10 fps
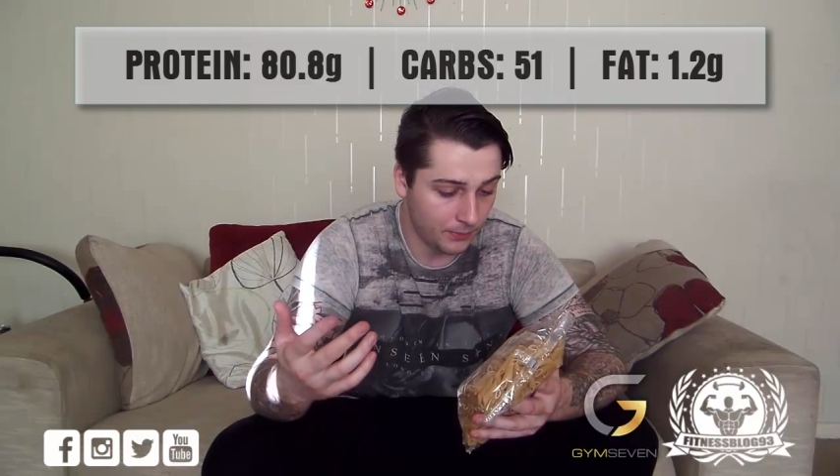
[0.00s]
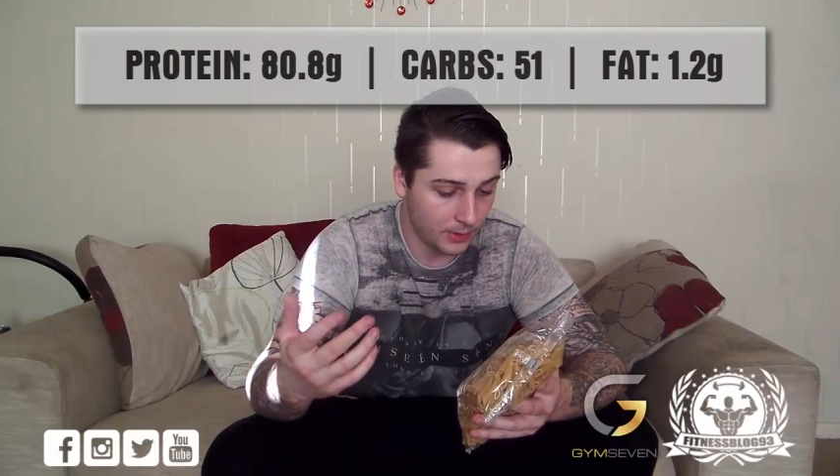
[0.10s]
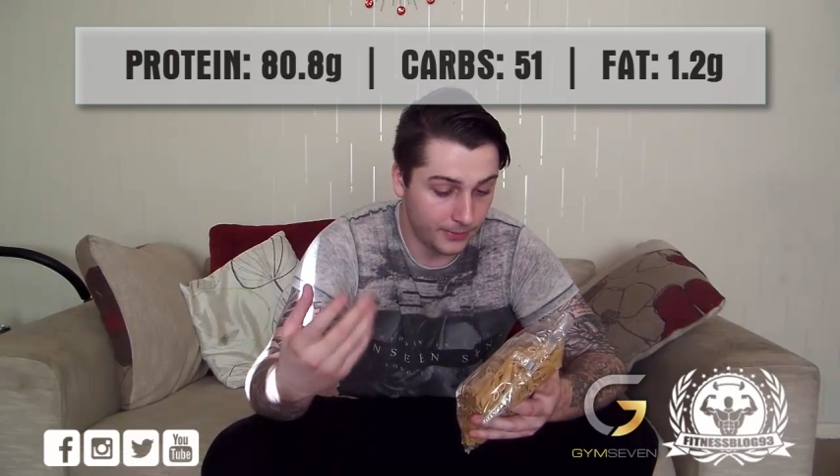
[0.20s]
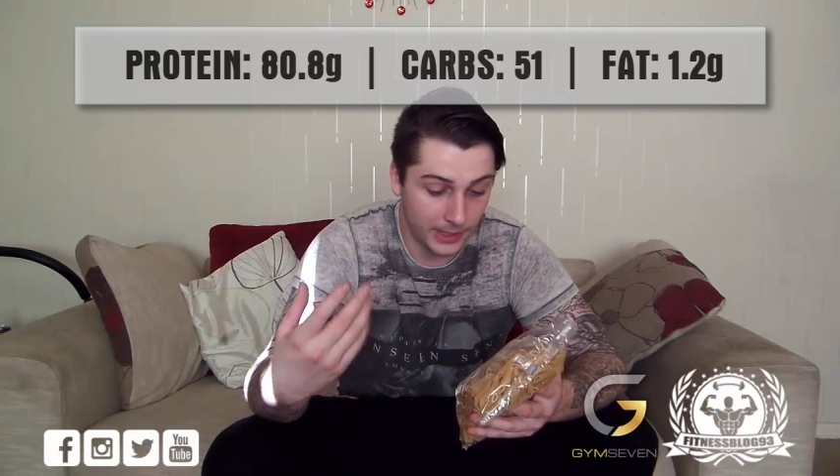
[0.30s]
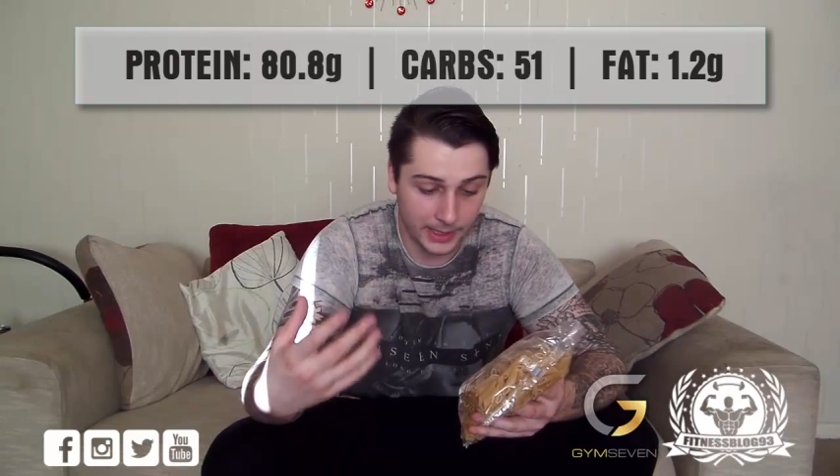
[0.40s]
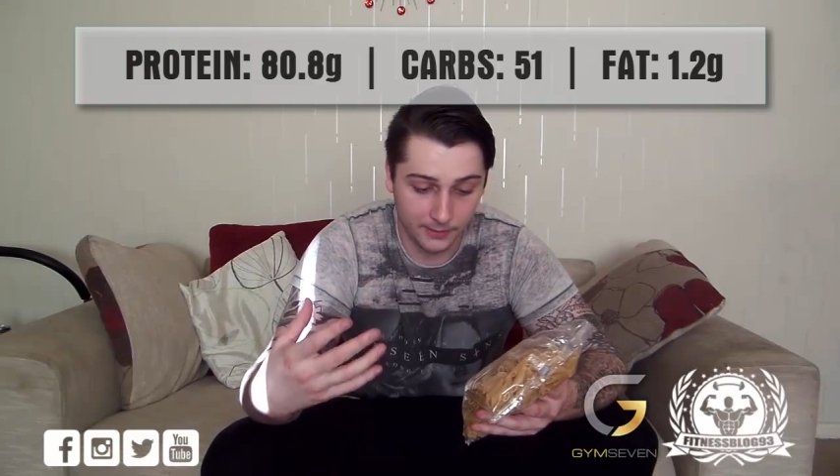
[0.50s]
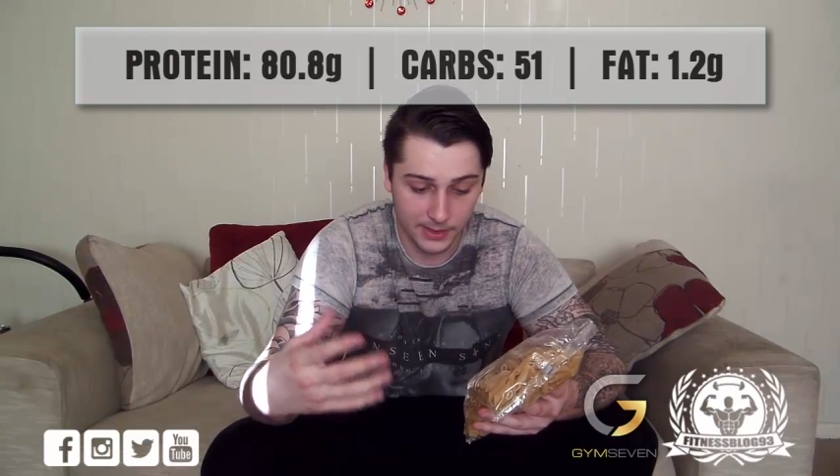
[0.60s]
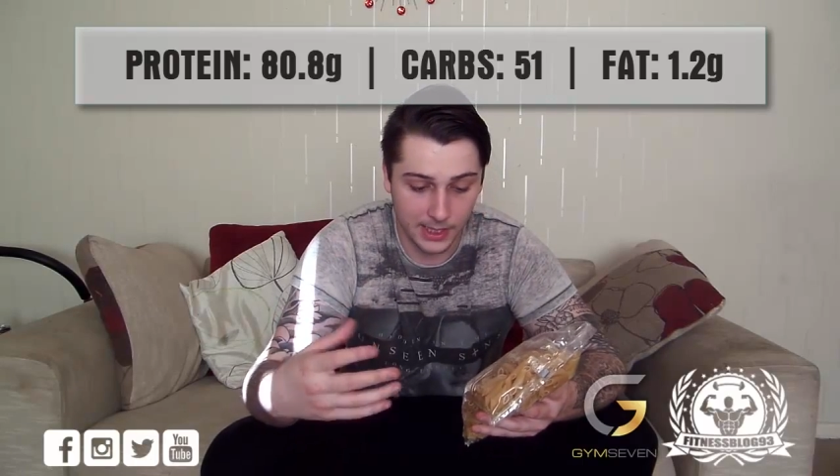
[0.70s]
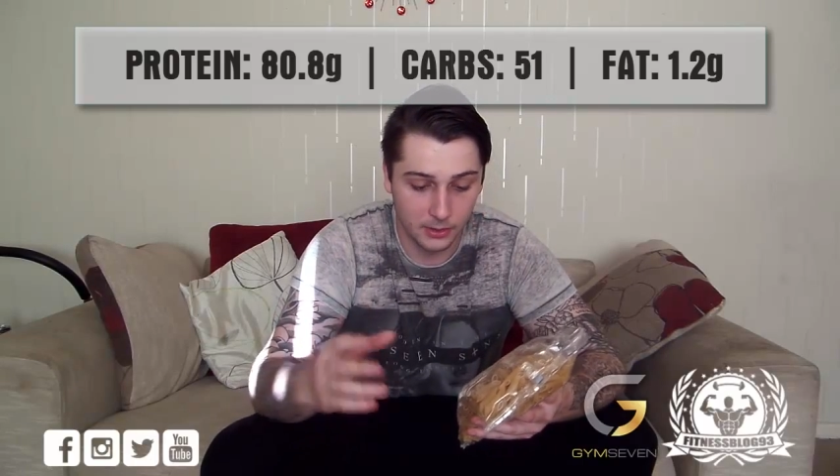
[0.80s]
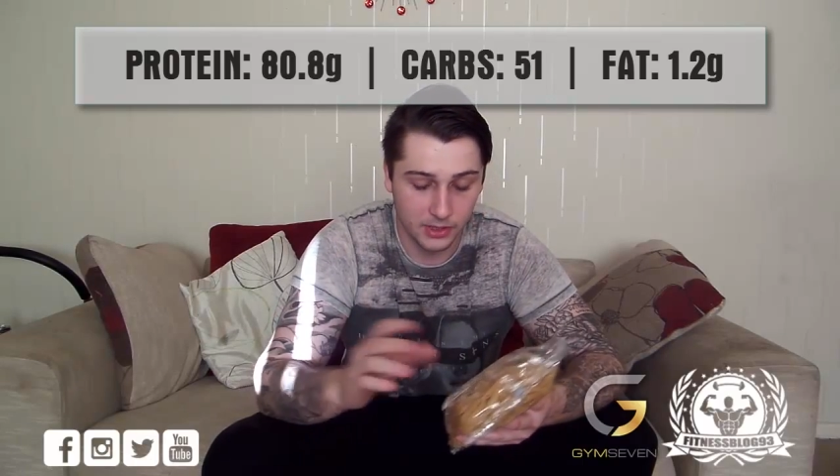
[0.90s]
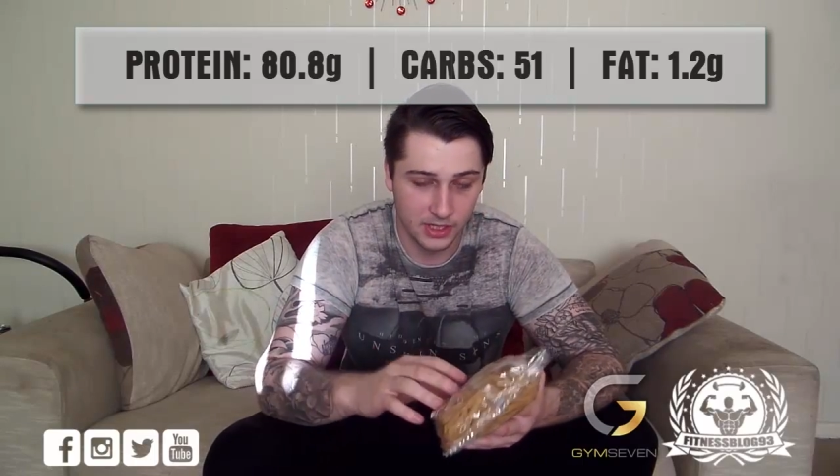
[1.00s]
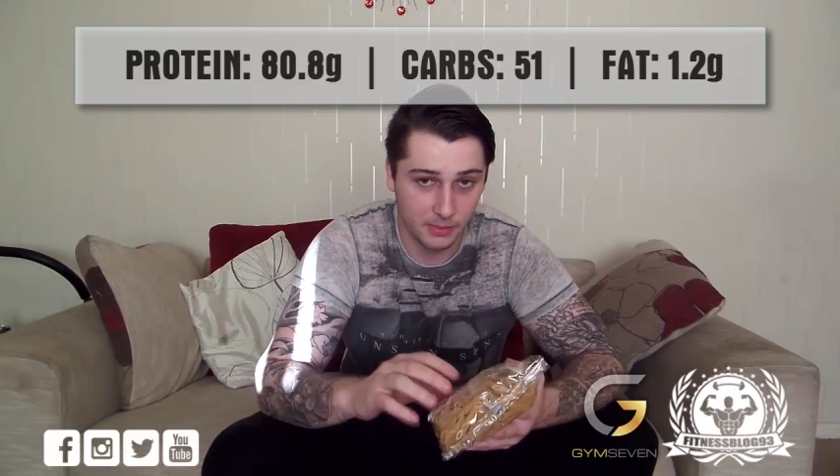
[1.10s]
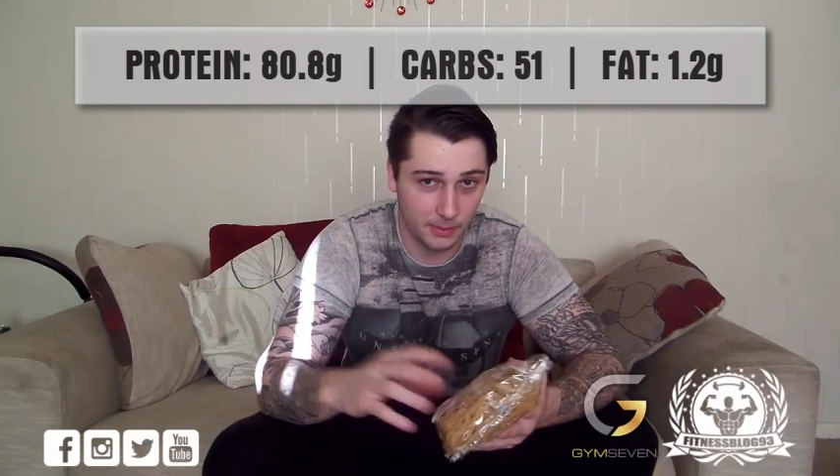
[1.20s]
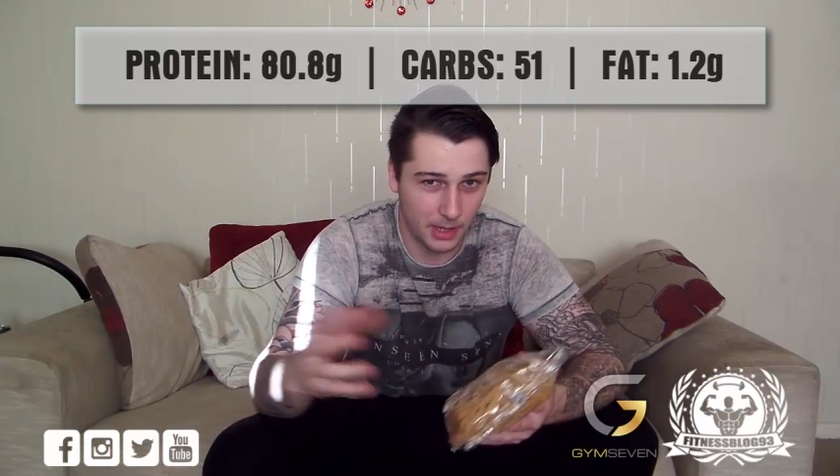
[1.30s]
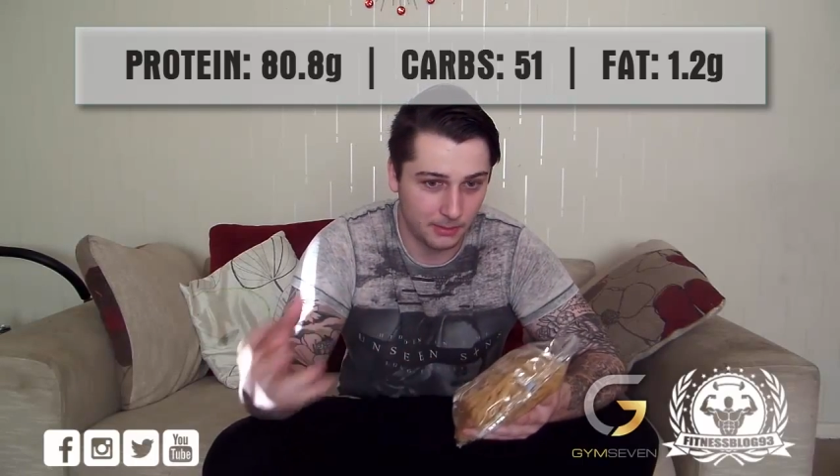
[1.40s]
For like this, I use this as
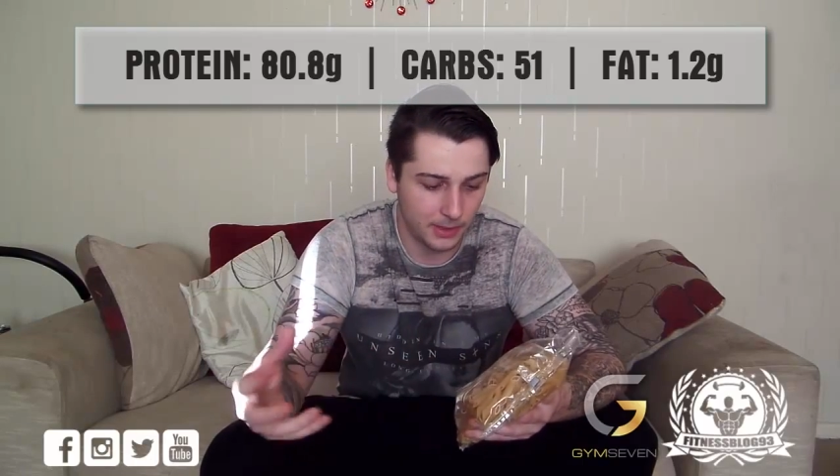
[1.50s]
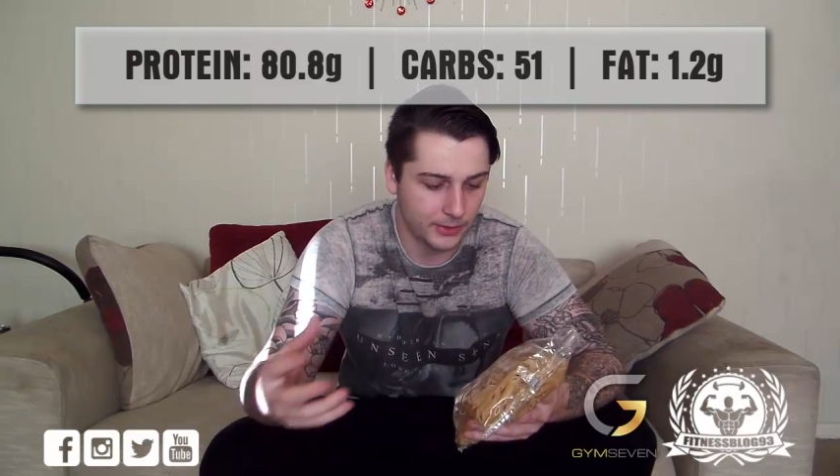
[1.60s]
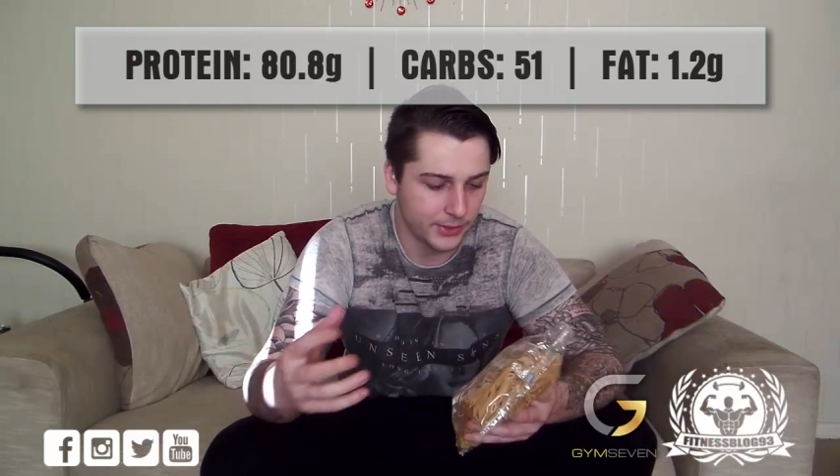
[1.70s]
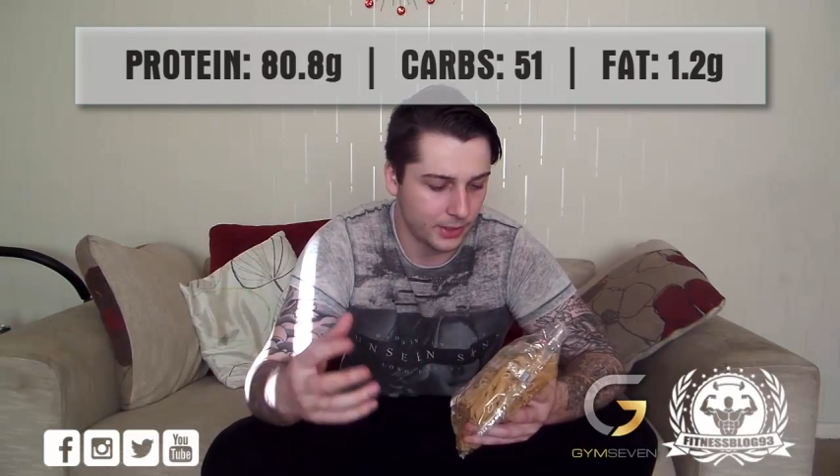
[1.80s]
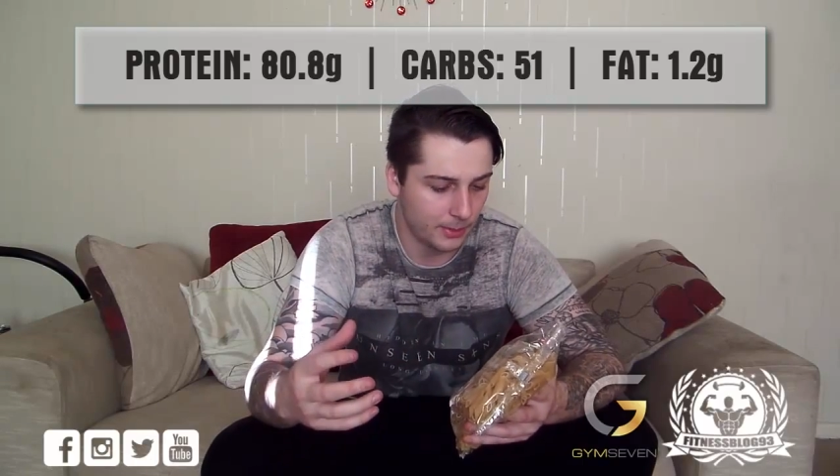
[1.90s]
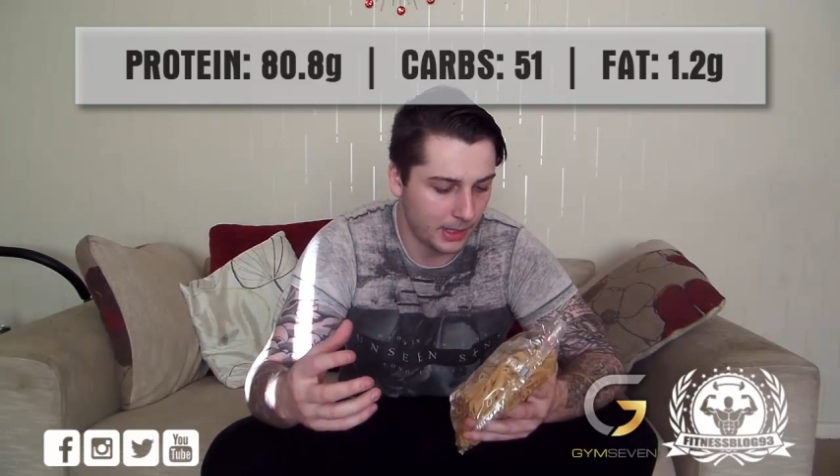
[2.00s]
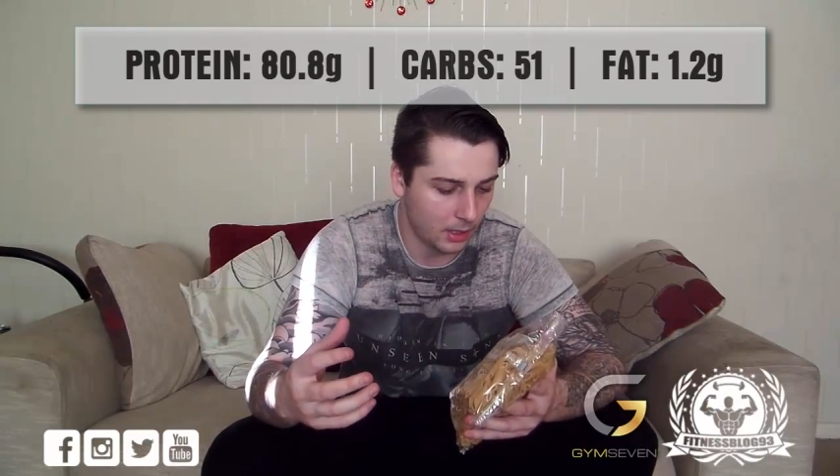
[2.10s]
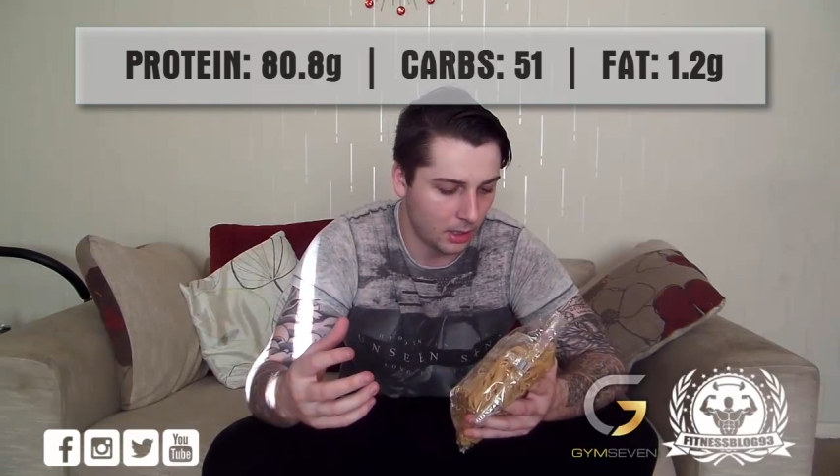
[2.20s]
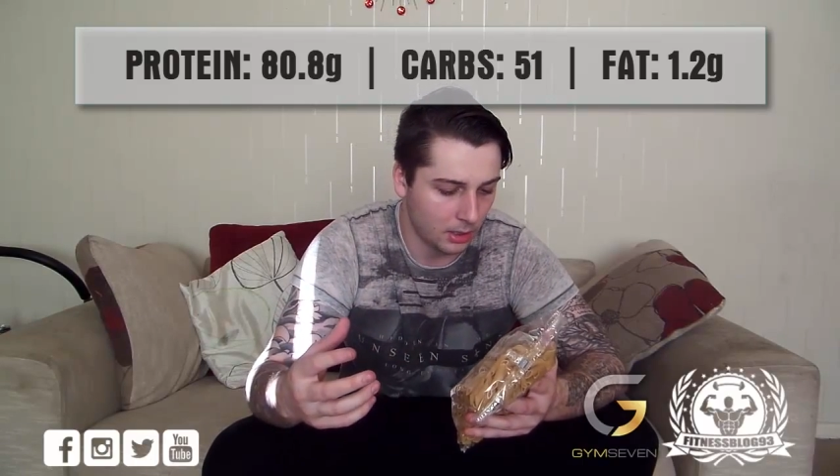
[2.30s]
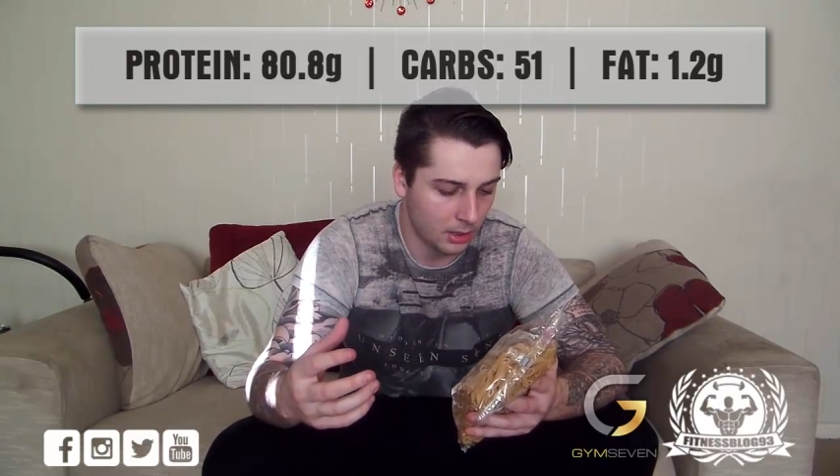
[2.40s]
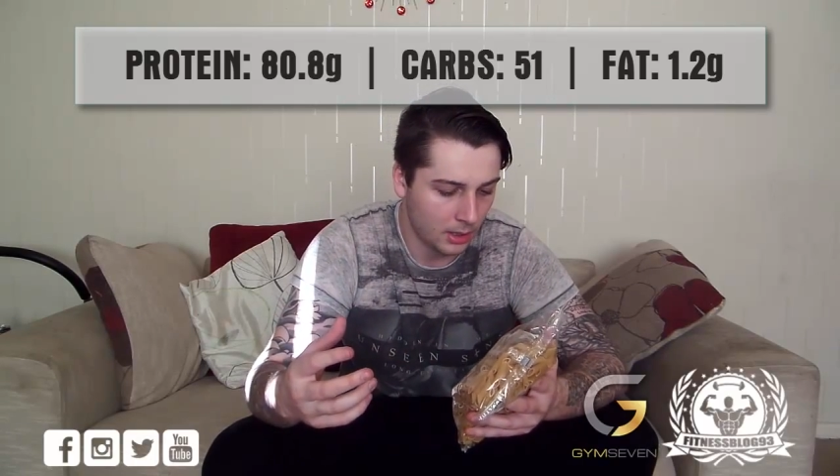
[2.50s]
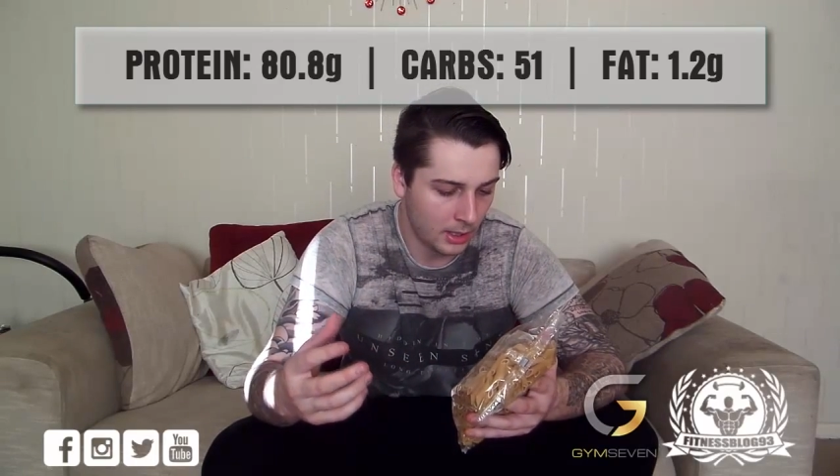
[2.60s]
my main meal, so not bad at all.